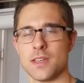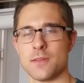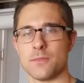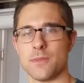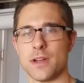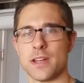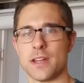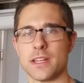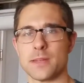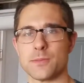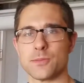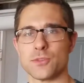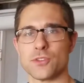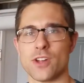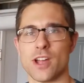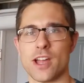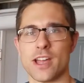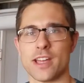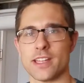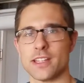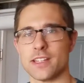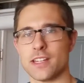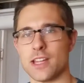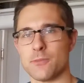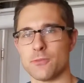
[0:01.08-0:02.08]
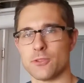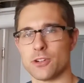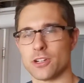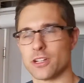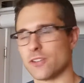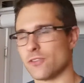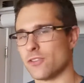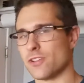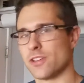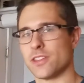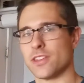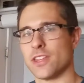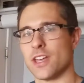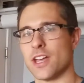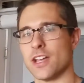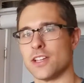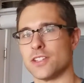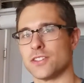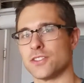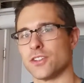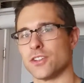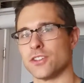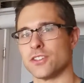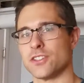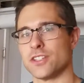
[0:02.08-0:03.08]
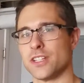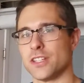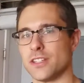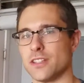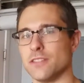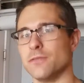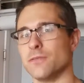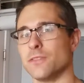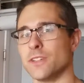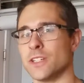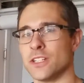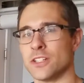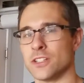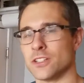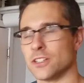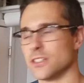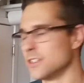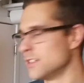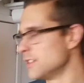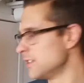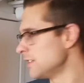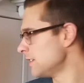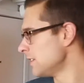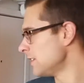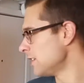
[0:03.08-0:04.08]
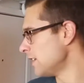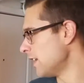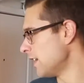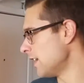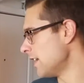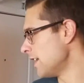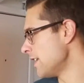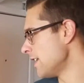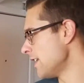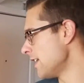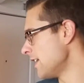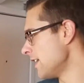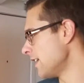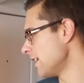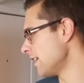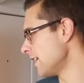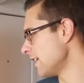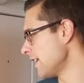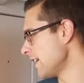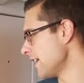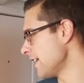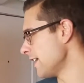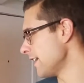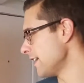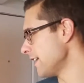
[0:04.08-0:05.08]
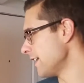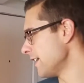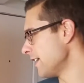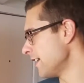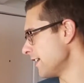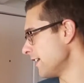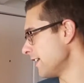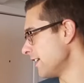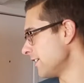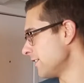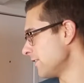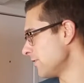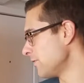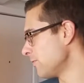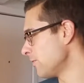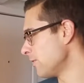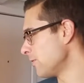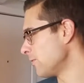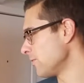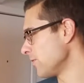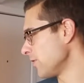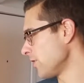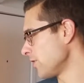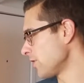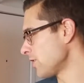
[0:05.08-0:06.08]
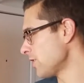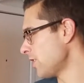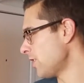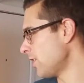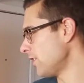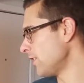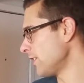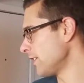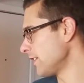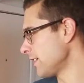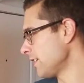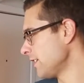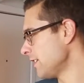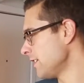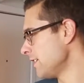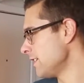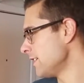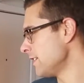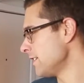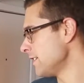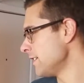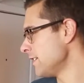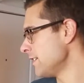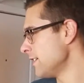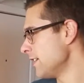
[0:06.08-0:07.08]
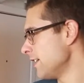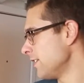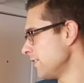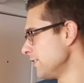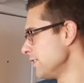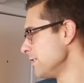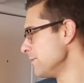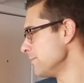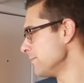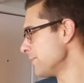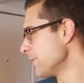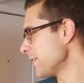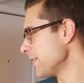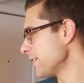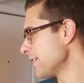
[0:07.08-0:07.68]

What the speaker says: My name's Ryan. I'm working with Surgeon and Veeder on what we're calling Leap